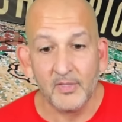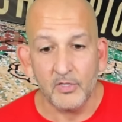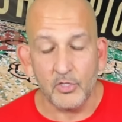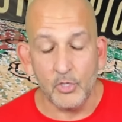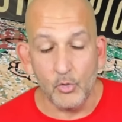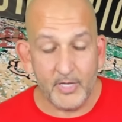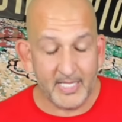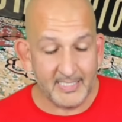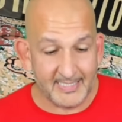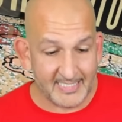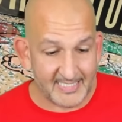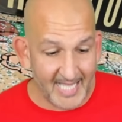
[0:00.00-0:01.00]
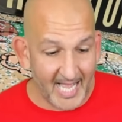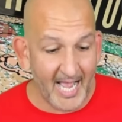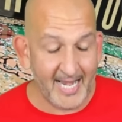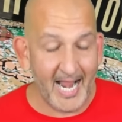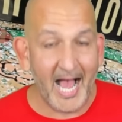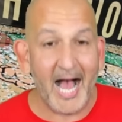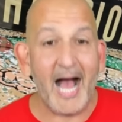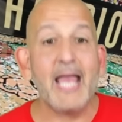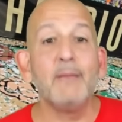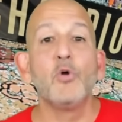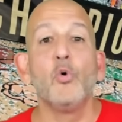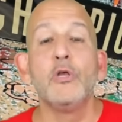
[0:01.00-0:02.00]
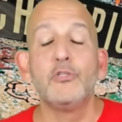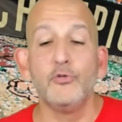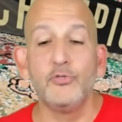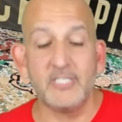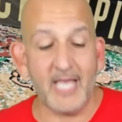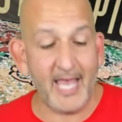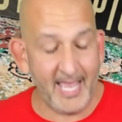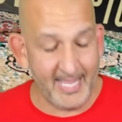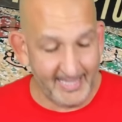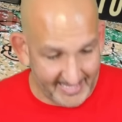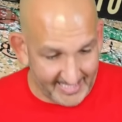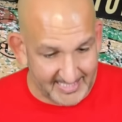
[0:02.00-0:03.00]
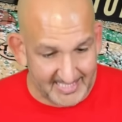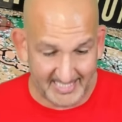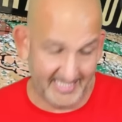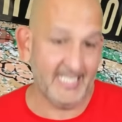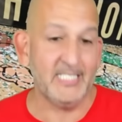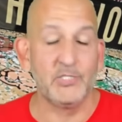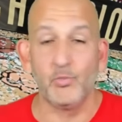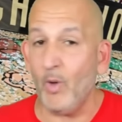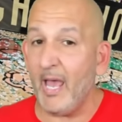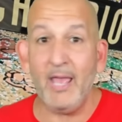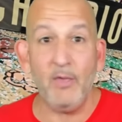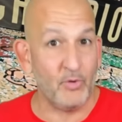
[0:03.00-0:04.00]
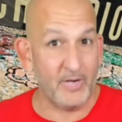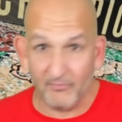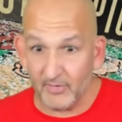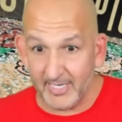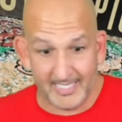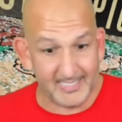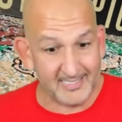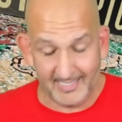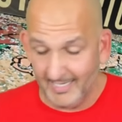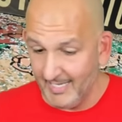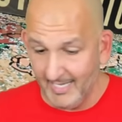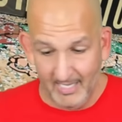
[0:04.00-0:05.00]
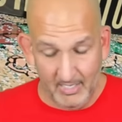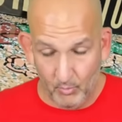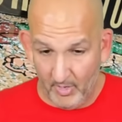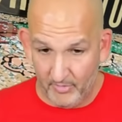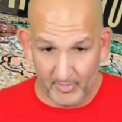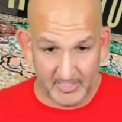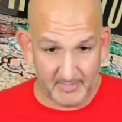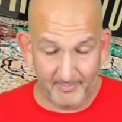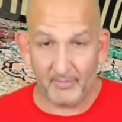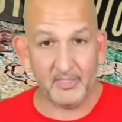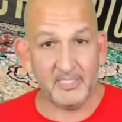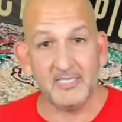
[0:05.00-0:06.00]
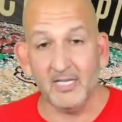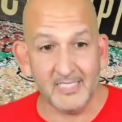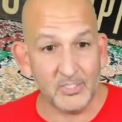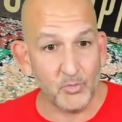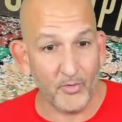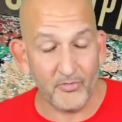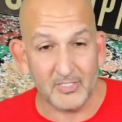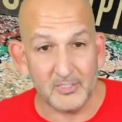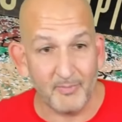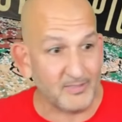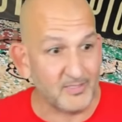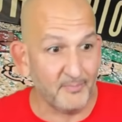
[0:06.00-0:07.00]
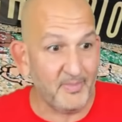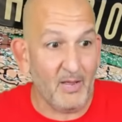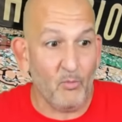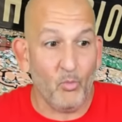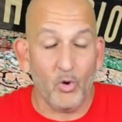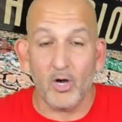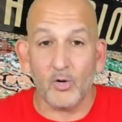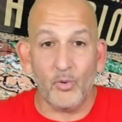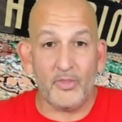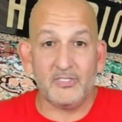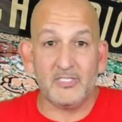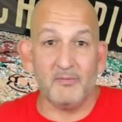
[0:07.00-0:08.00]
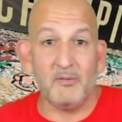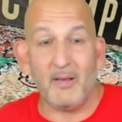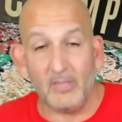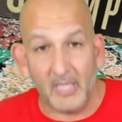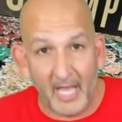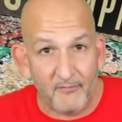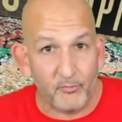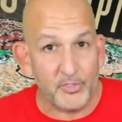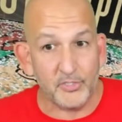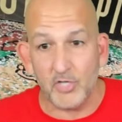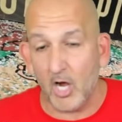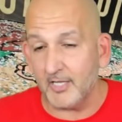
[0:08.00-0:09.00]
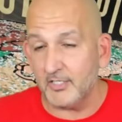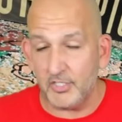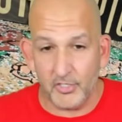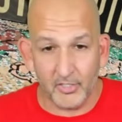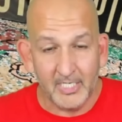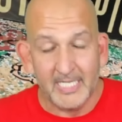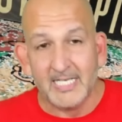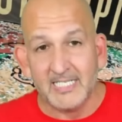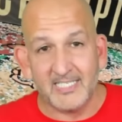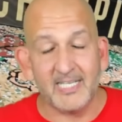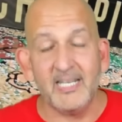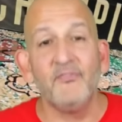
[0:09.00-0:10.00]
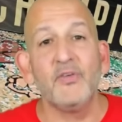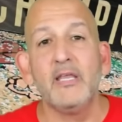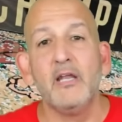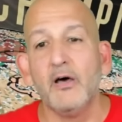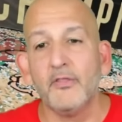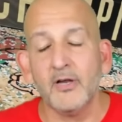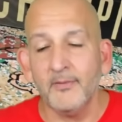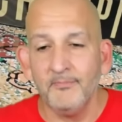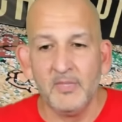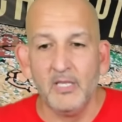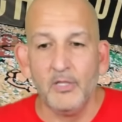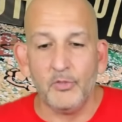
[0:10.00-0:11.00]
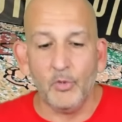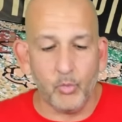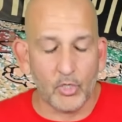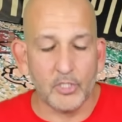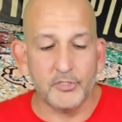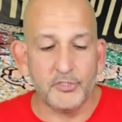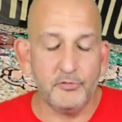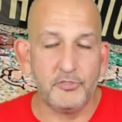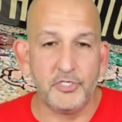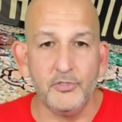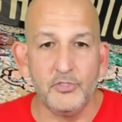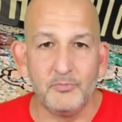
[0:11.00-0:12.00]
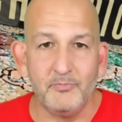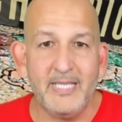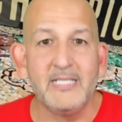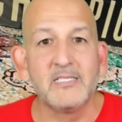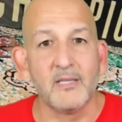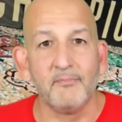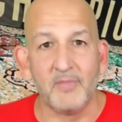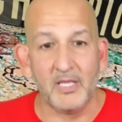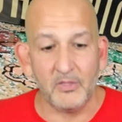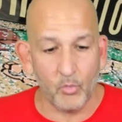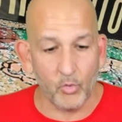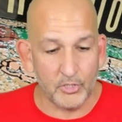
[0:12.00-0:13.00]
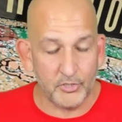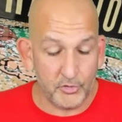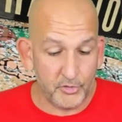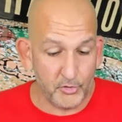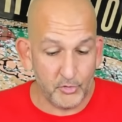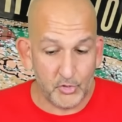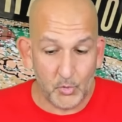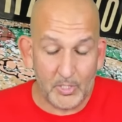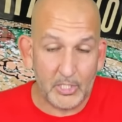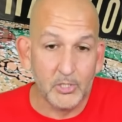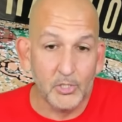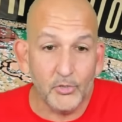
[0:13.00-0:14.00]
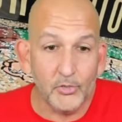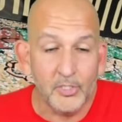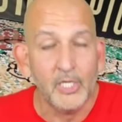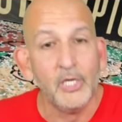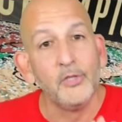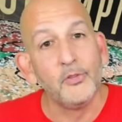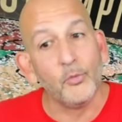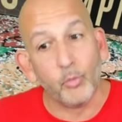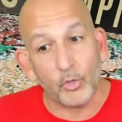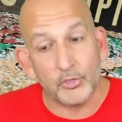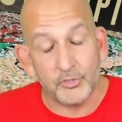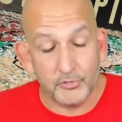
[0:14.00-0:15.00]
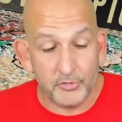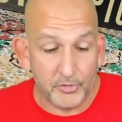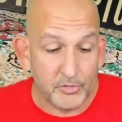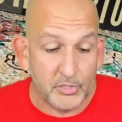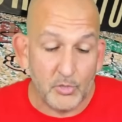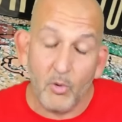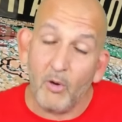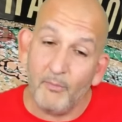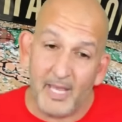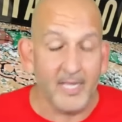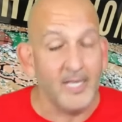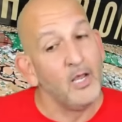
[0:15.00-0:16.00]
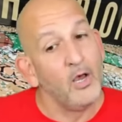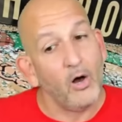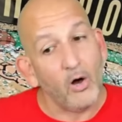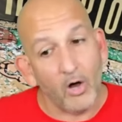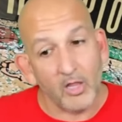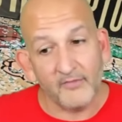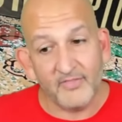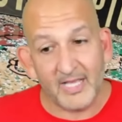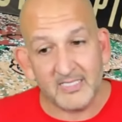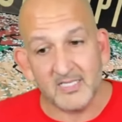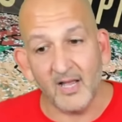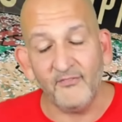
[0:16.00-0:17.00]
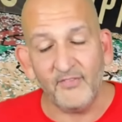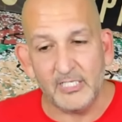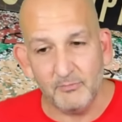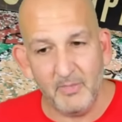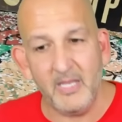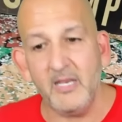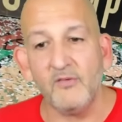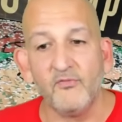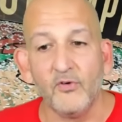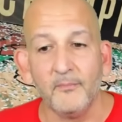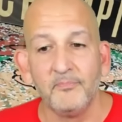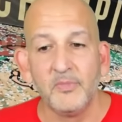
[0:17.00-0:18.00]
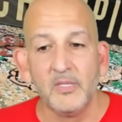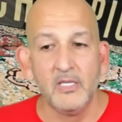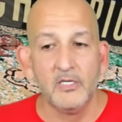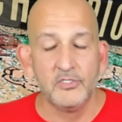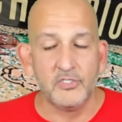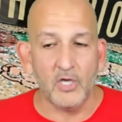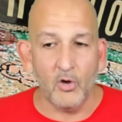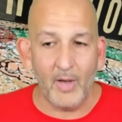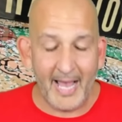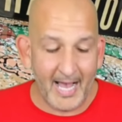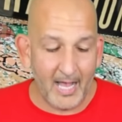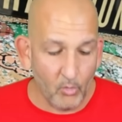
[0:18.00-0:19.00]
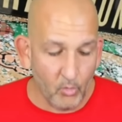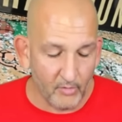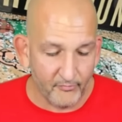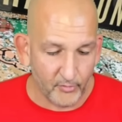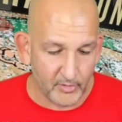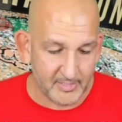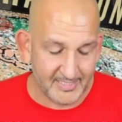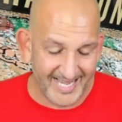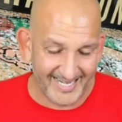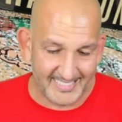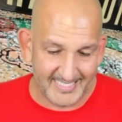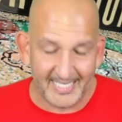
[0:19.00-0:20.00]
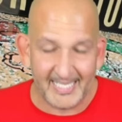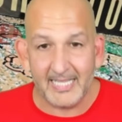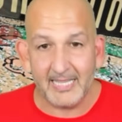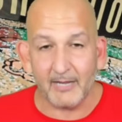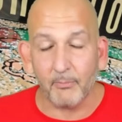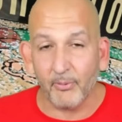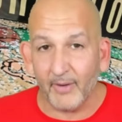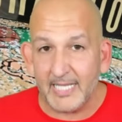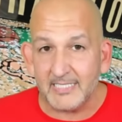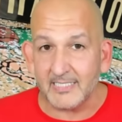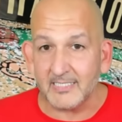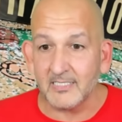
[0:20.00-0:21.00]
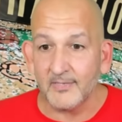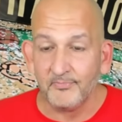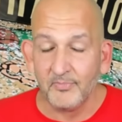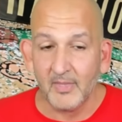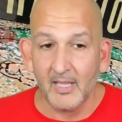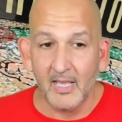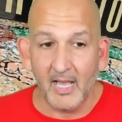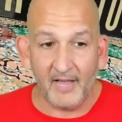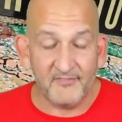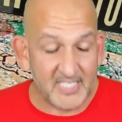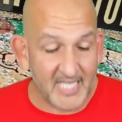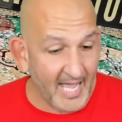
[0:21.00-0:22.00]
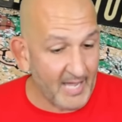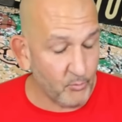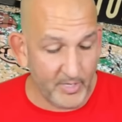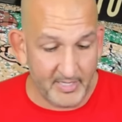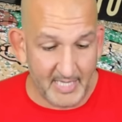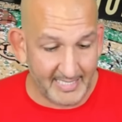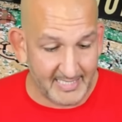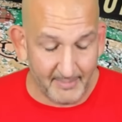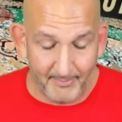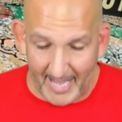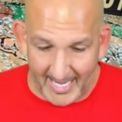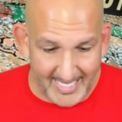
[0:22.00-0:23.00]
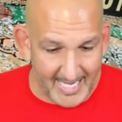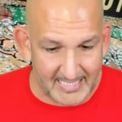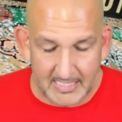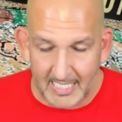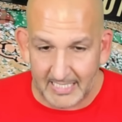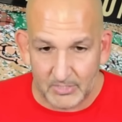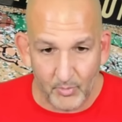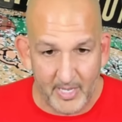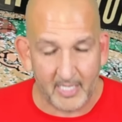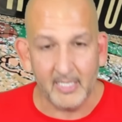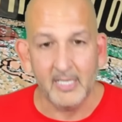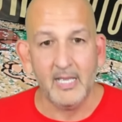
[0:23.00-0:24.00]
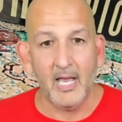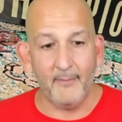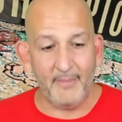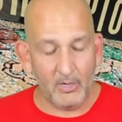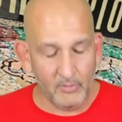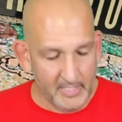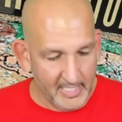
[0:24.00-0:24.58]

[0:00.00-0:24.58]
You can decide I am going to say this this way, whatever it is, whether it's about the Celtics, whether it's about something at work, whether it's something about life when you're talking to your significant other, the words you choose mean something. The words you choose to include, the words you choose to omit. All of that stuff is meaningful. So Al Horford kind of singing their praises I've said we I did a podcast last week about